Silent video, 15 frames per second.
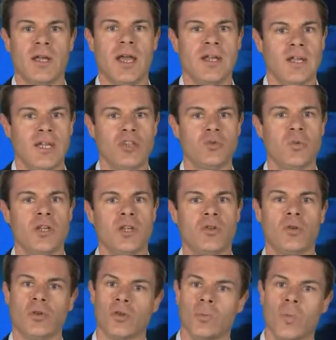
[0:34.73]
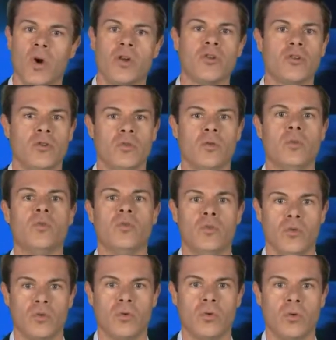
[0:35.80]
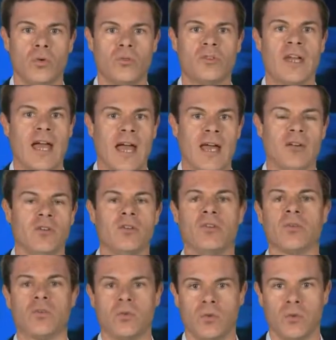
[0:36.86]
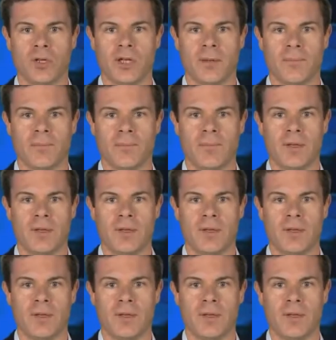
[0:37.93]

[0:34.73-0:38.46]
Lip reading: and each week you'll learn 1 or 2 new tools to add to your toolkit.